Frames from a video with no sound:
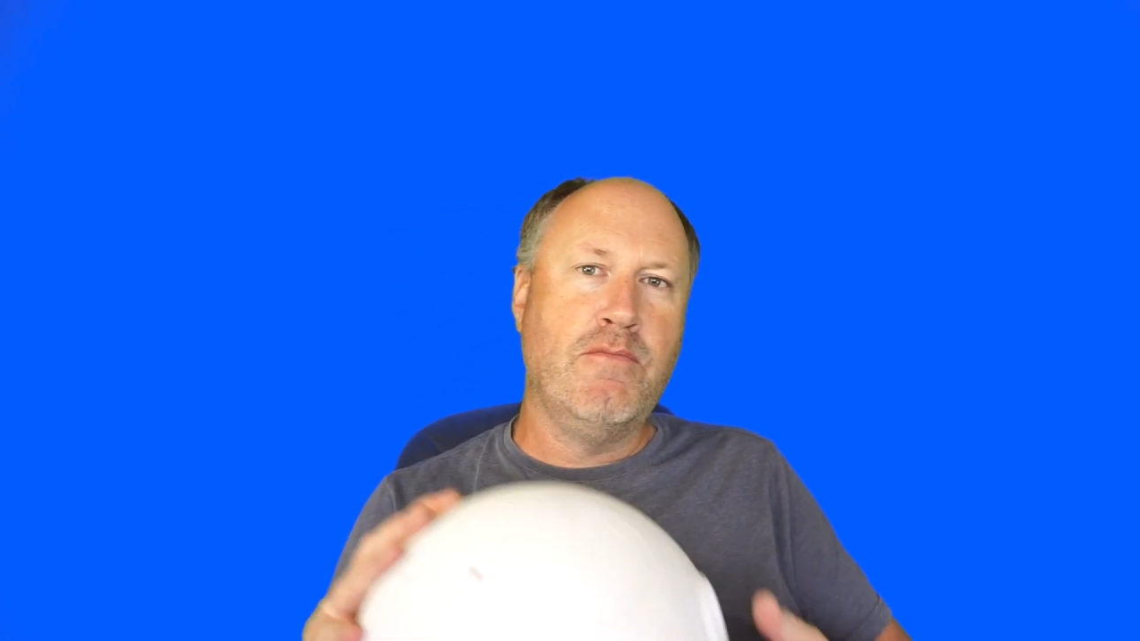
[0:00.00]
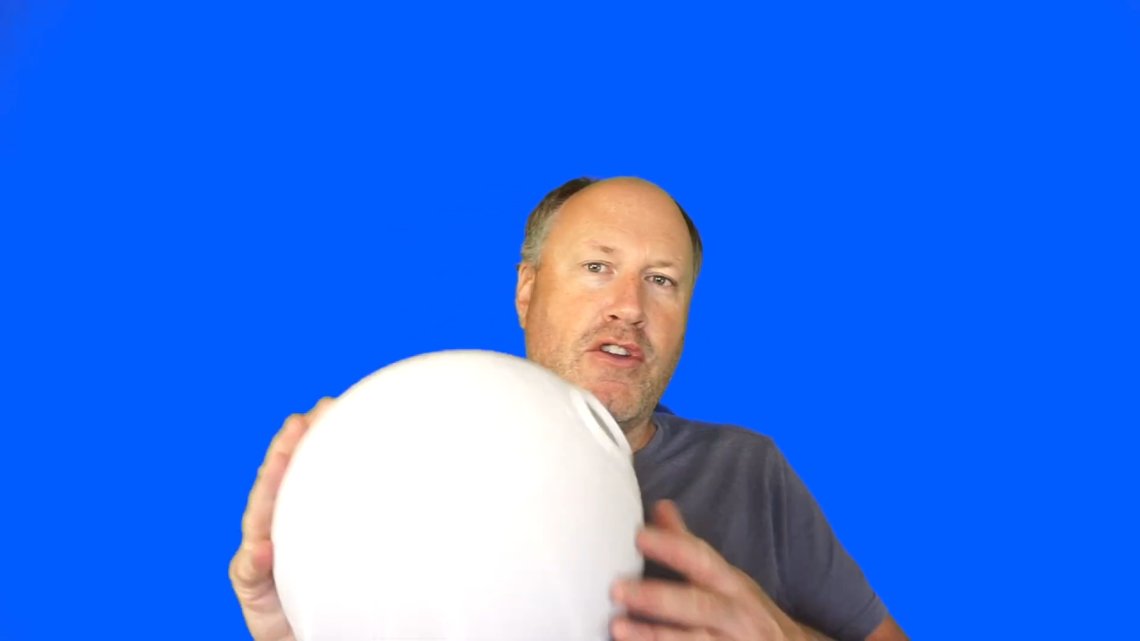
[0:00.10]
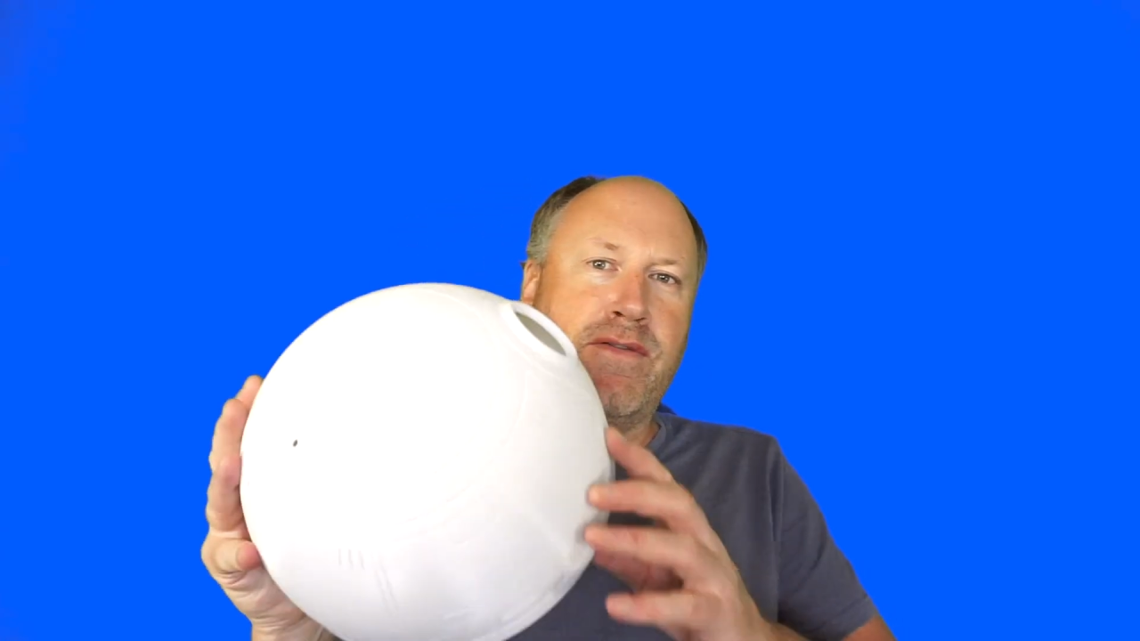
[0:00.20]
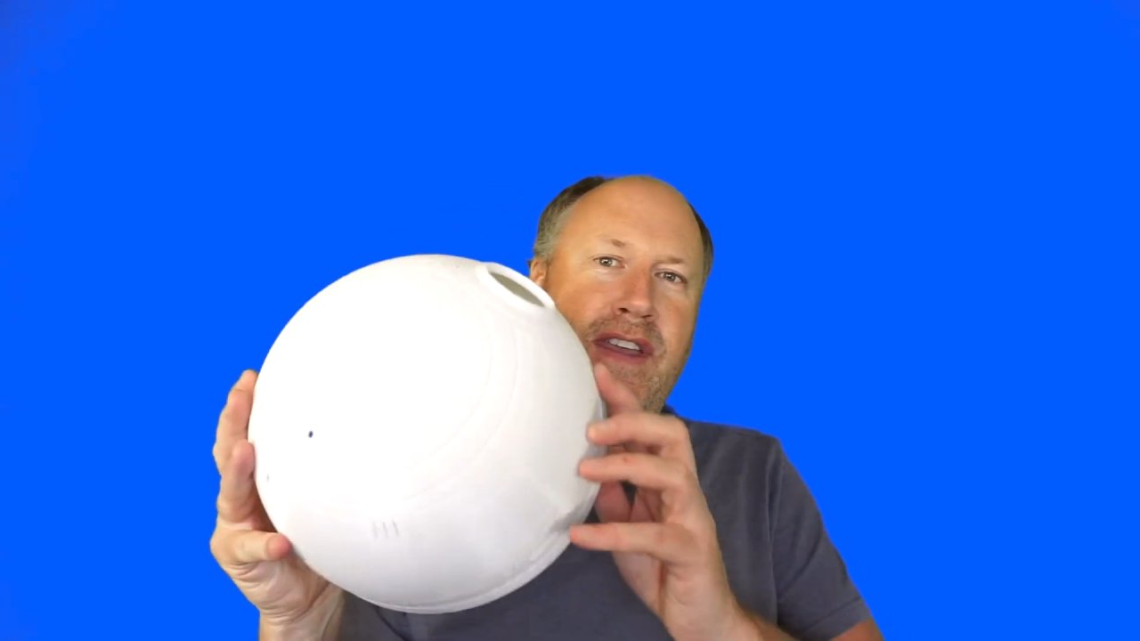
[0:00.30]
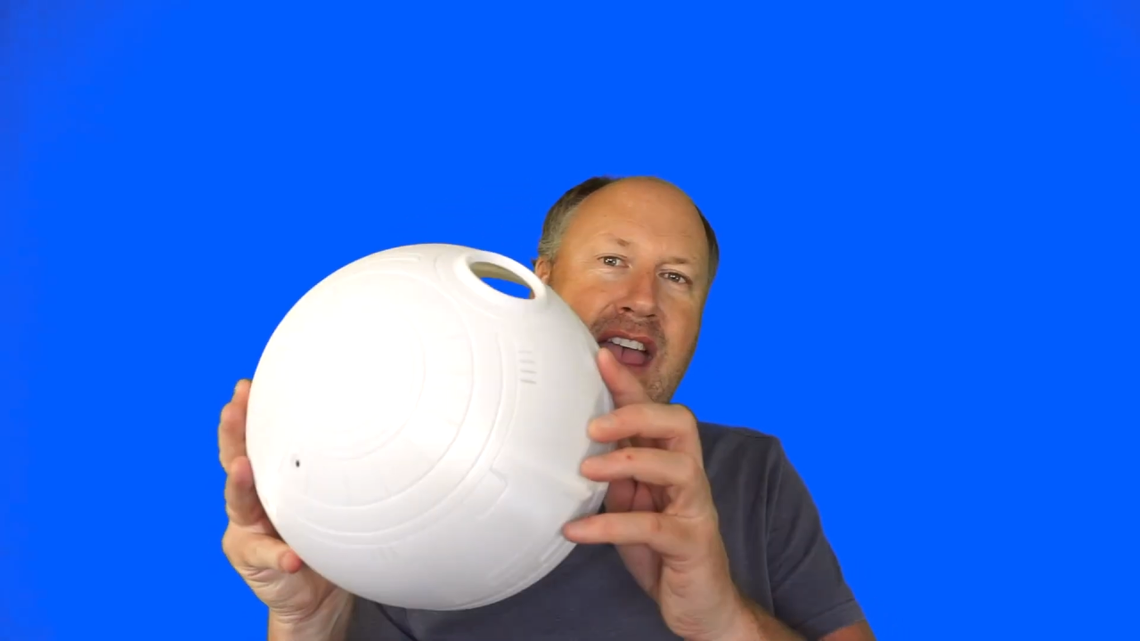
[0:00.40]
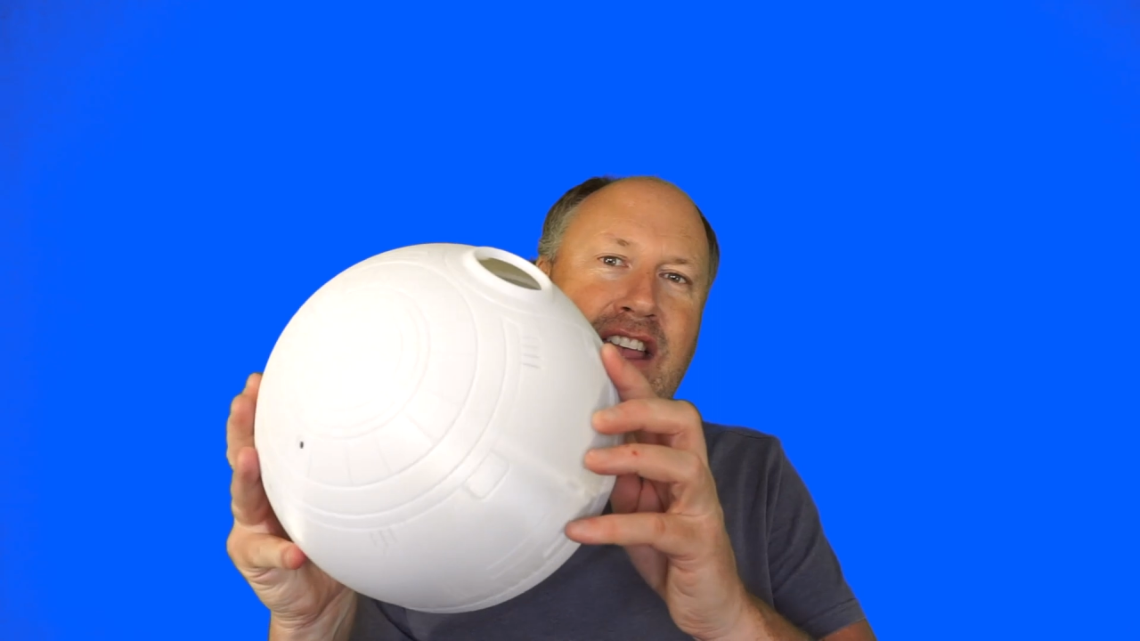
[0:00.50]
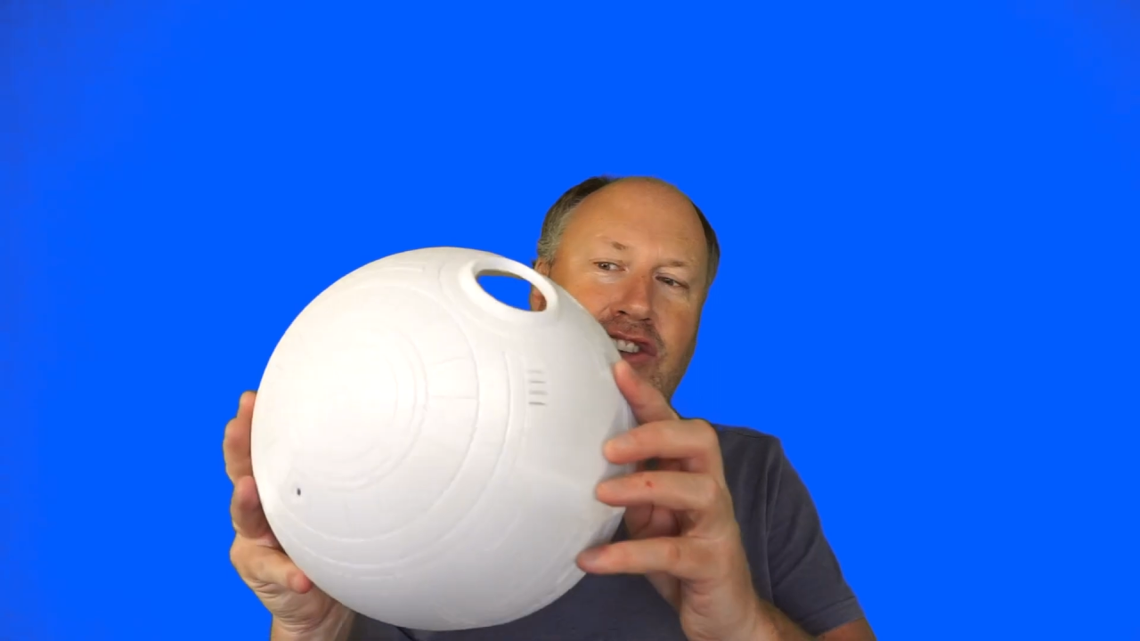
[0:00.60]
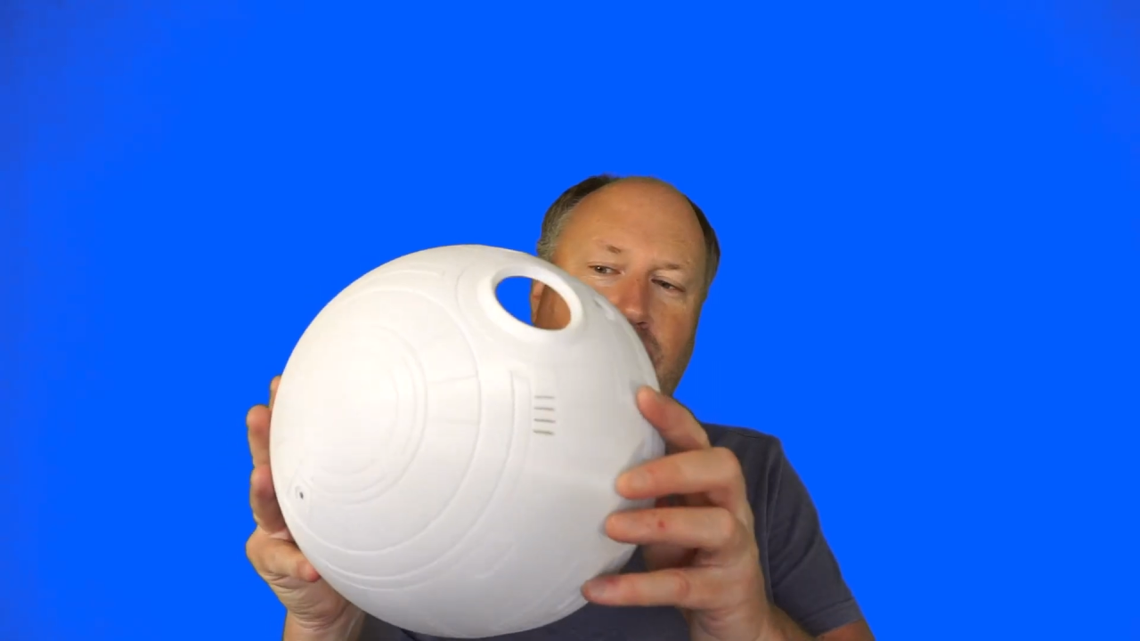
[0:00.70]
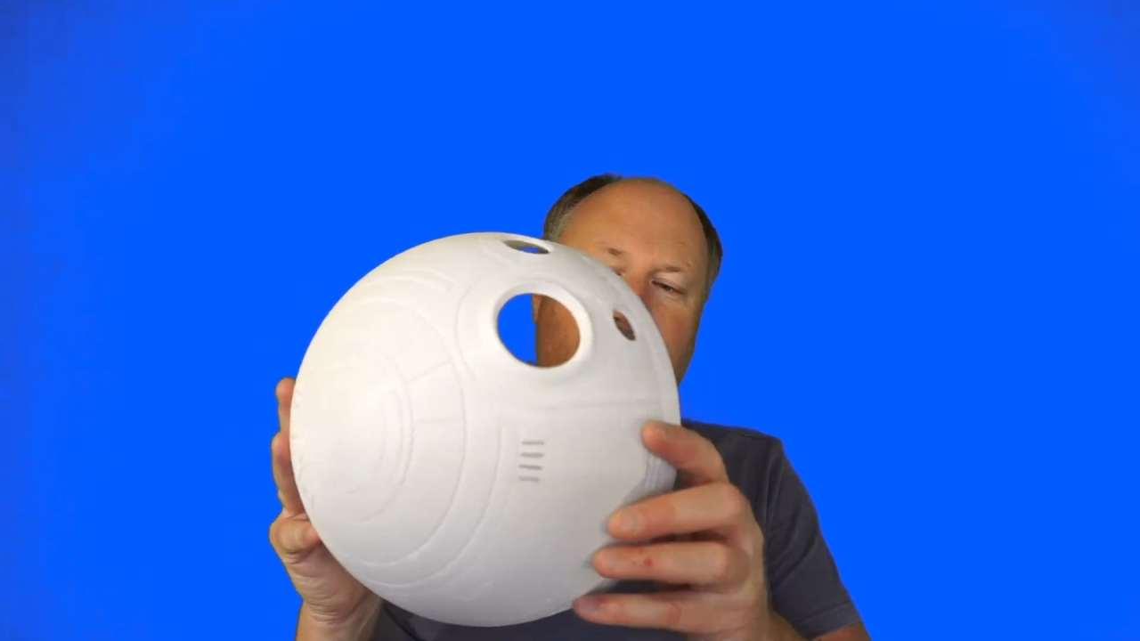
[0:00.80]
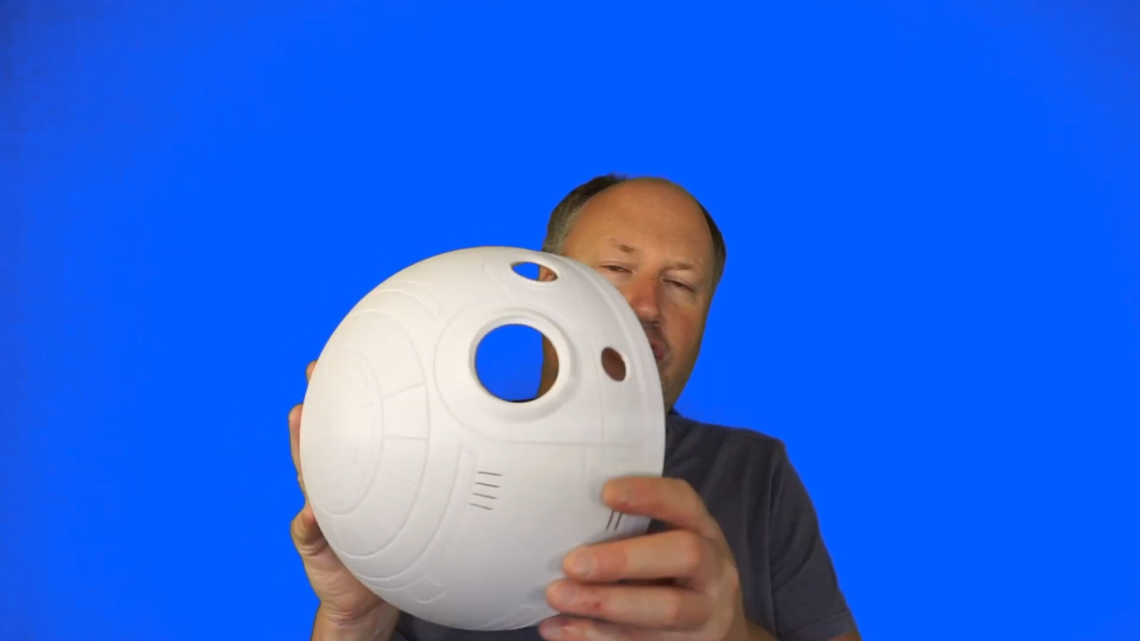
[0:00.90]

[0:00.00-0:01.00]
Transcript: modifications,